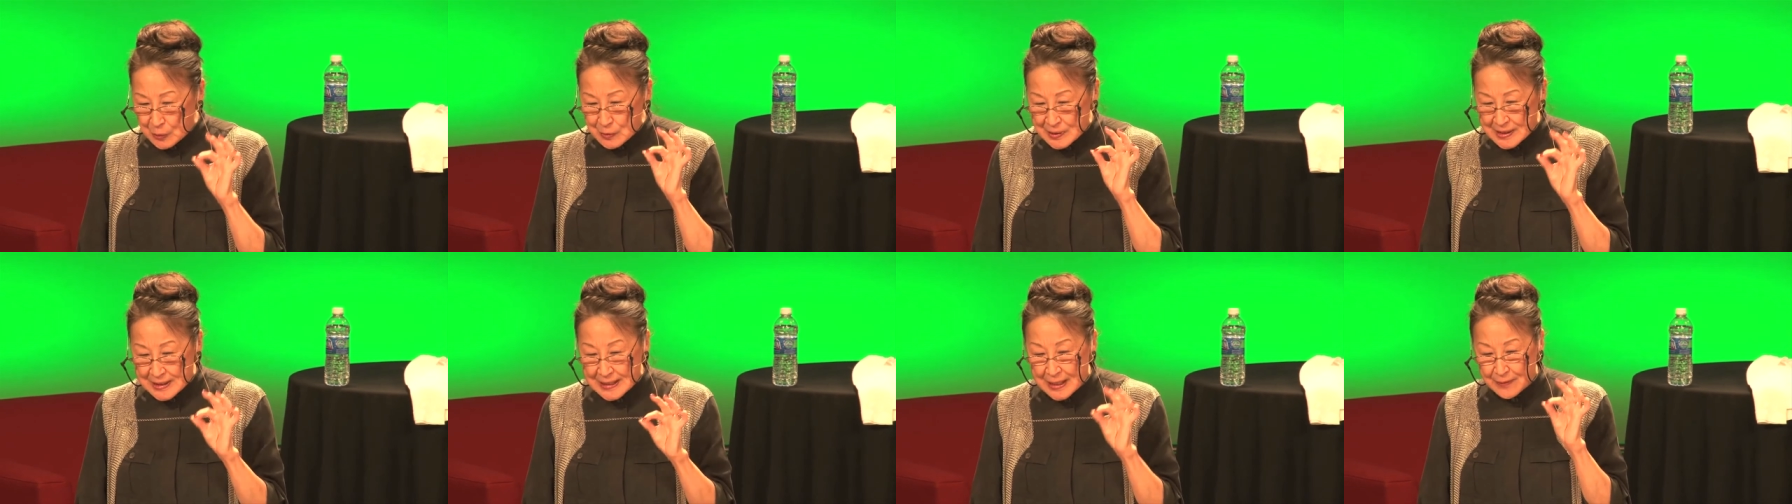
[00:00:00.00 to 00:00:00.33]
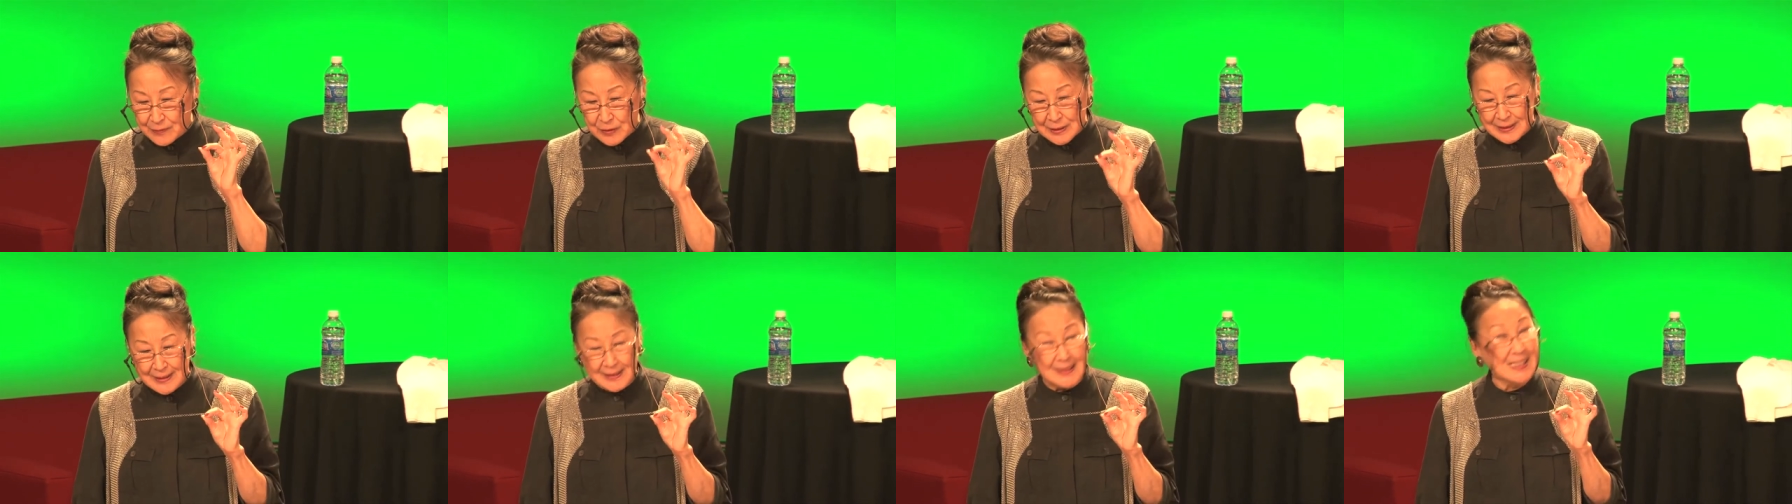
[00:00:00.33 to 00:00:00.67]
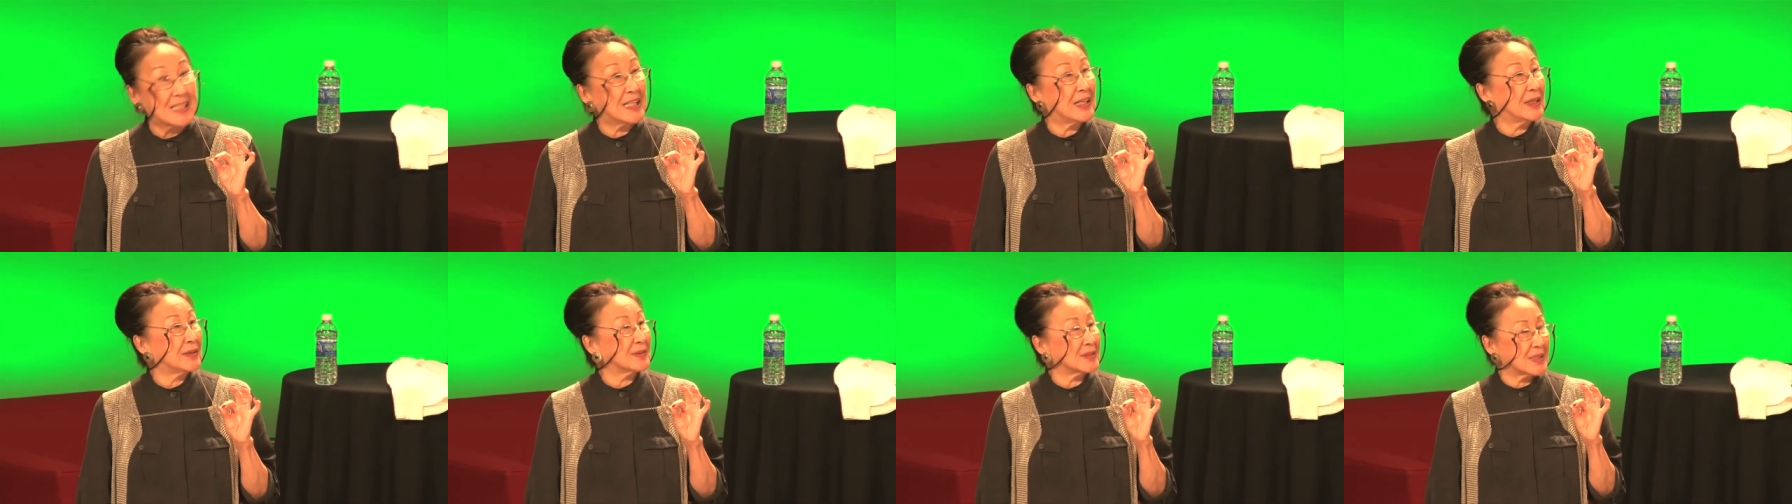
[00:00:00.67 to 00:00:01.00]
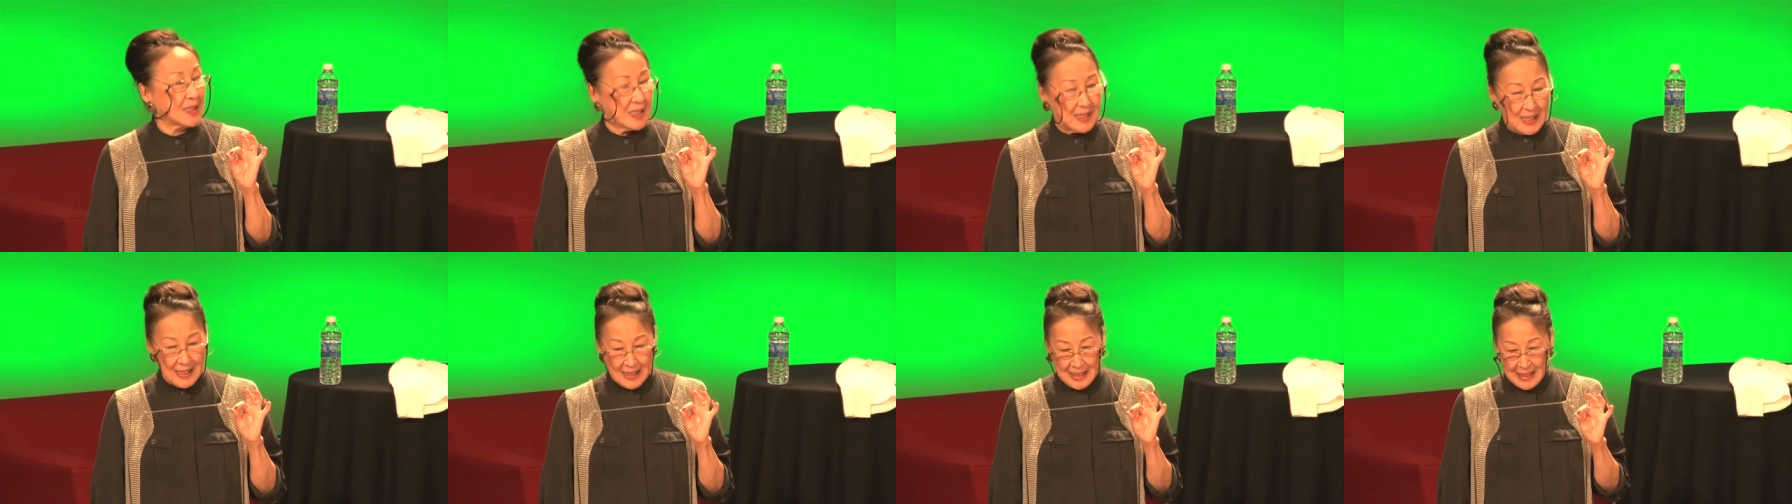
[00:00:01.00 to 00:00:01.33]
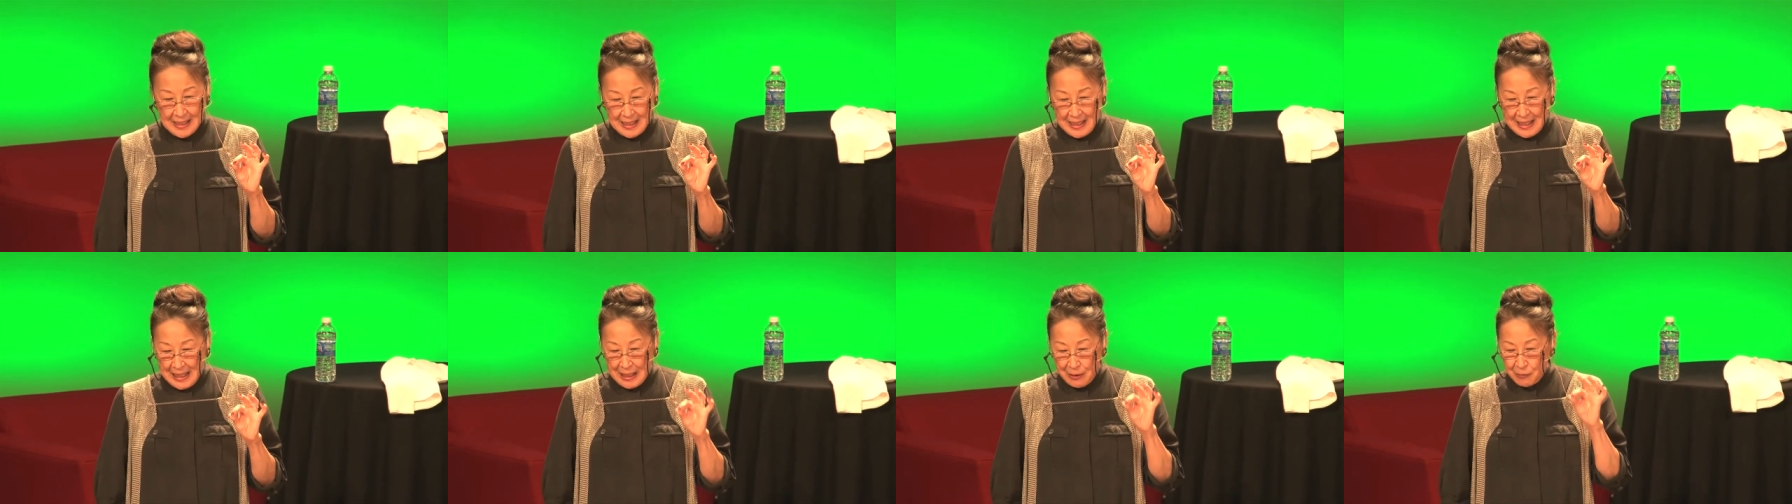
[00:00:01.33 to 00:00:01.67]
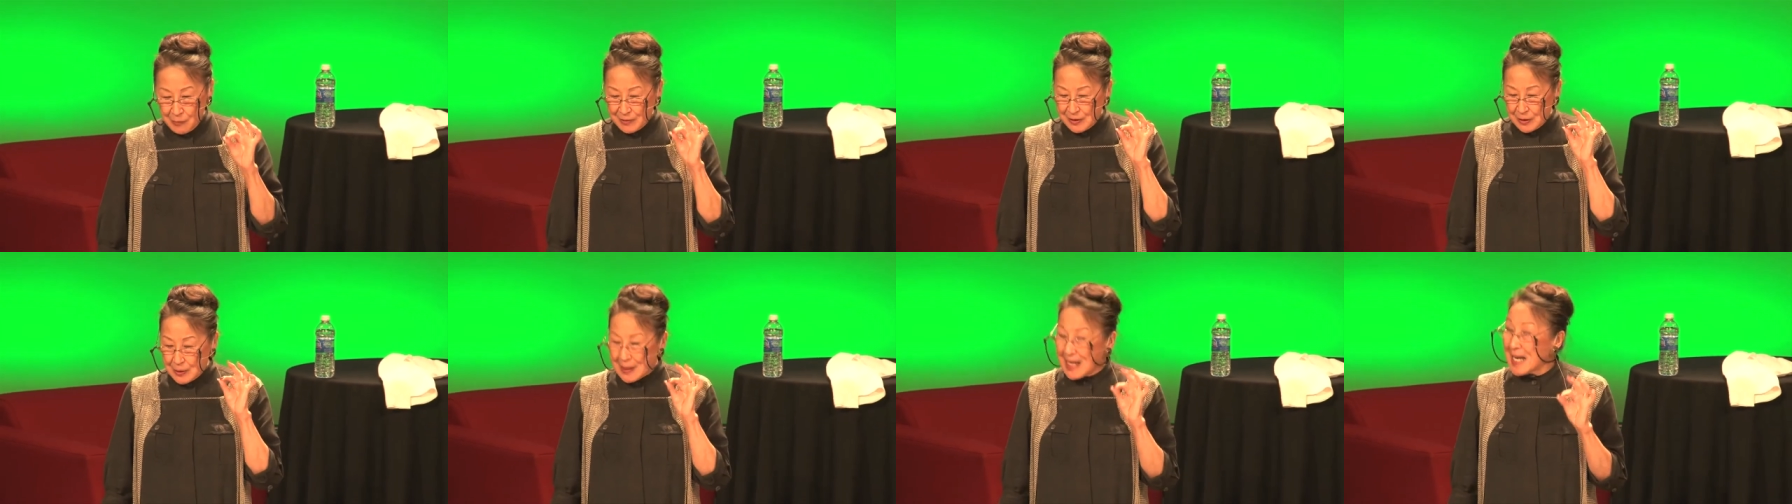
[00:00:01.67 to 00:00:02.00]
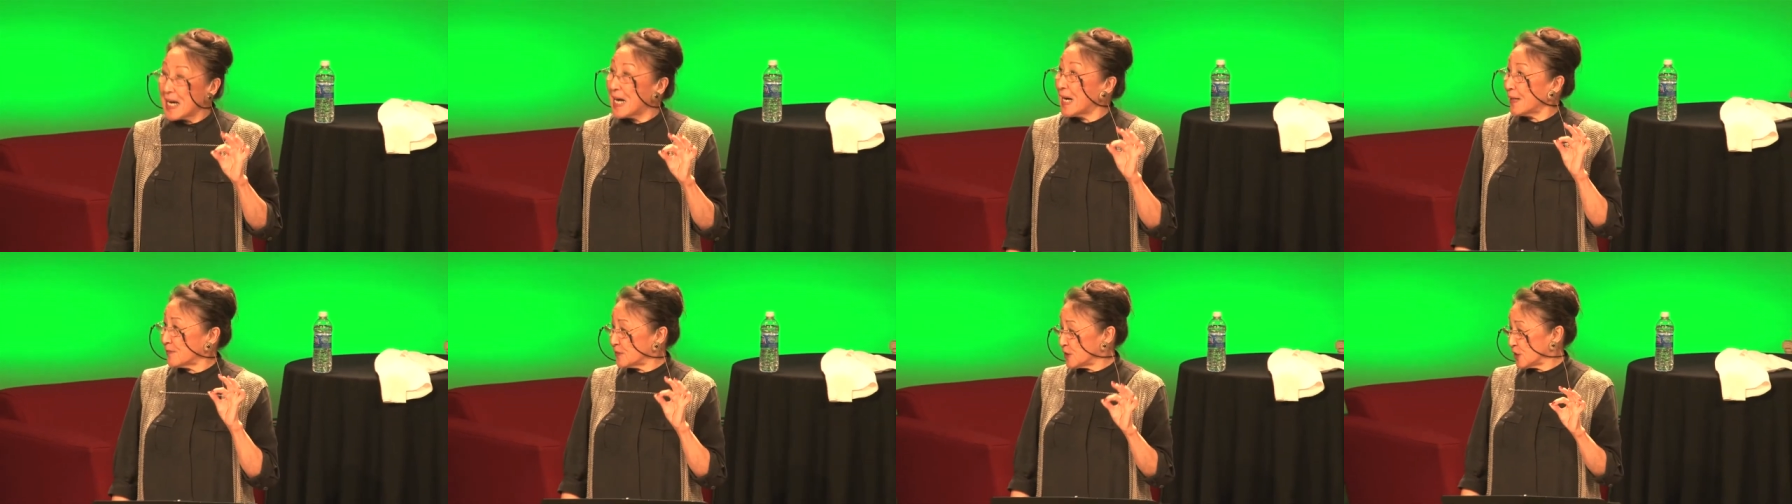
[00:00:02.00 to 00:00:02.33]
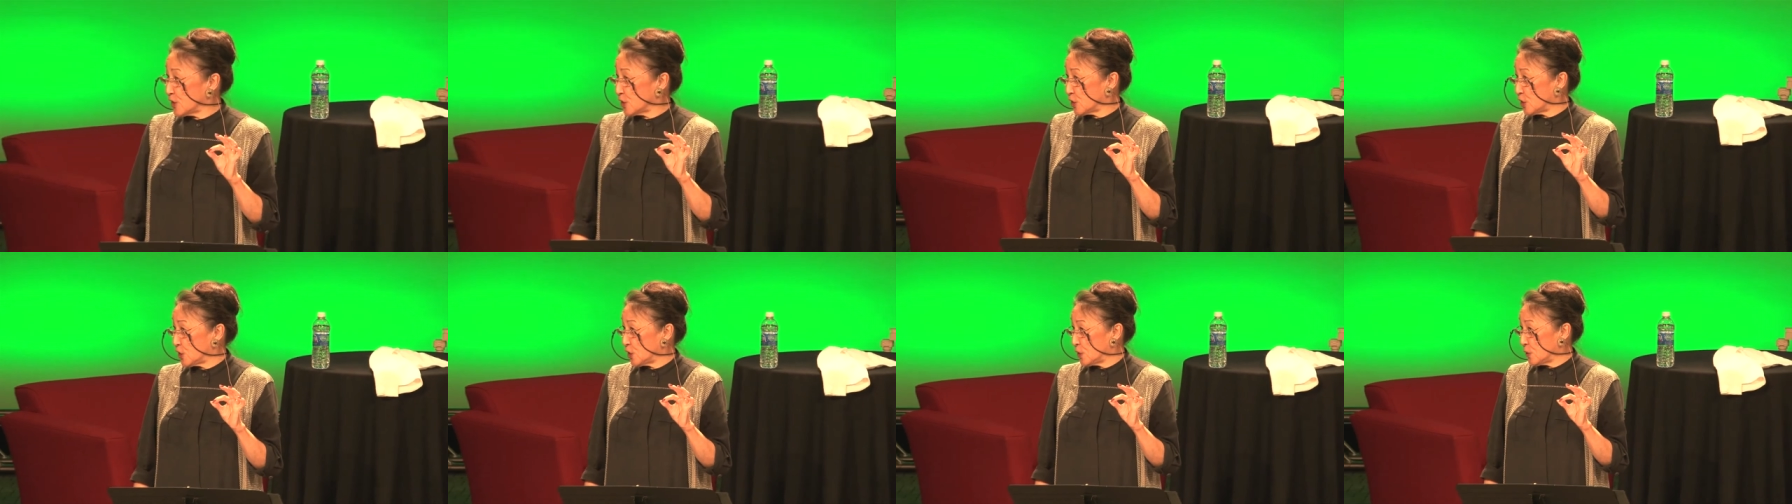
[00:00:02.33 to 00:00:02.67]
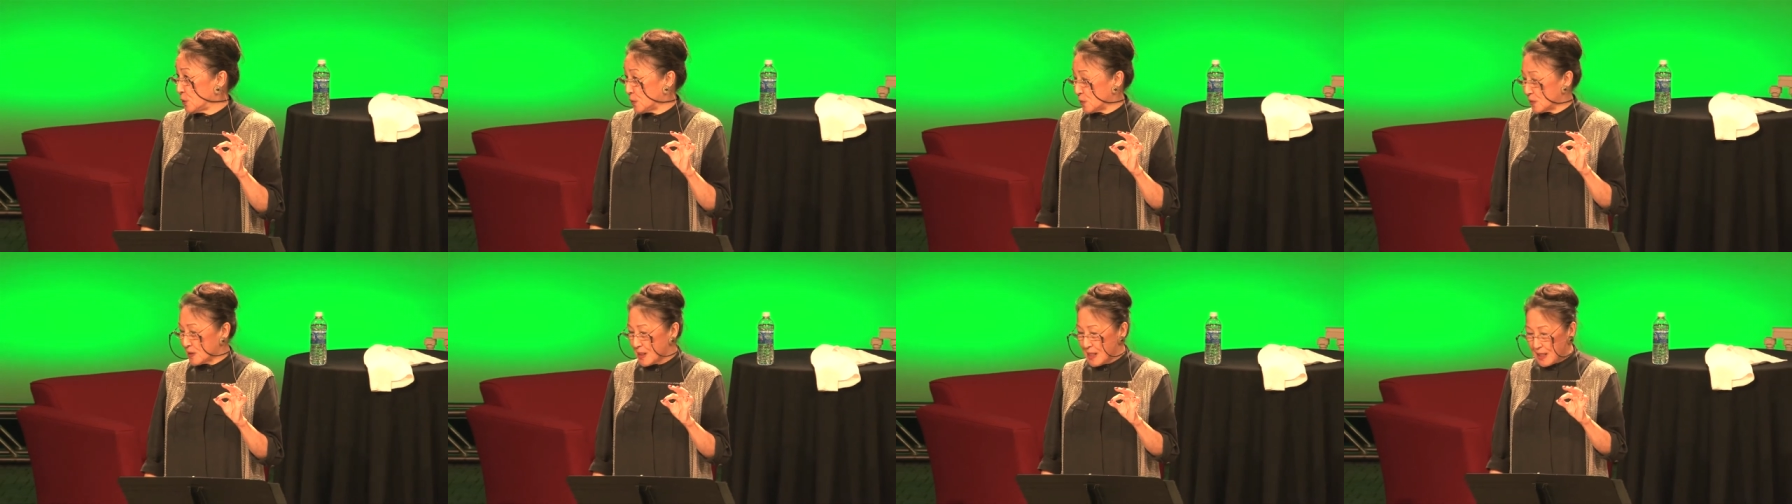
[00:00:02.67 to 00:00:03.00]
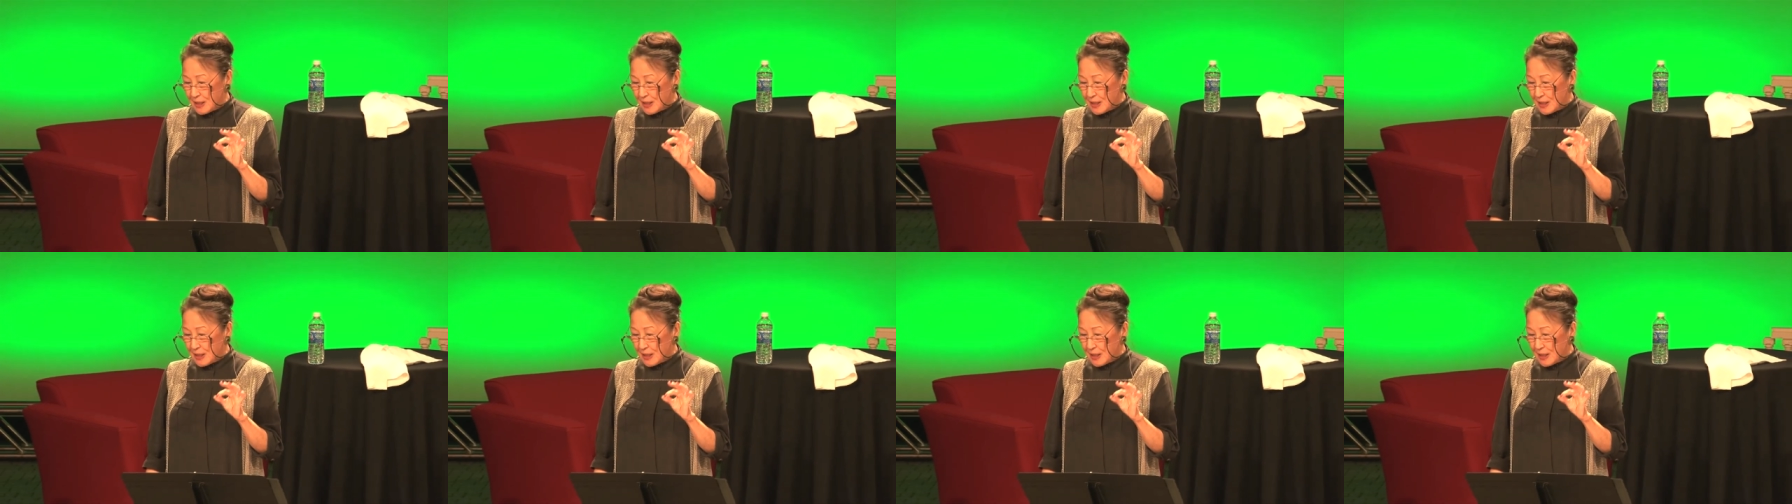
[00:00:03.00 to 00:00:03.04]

several selves. And when you have to choose,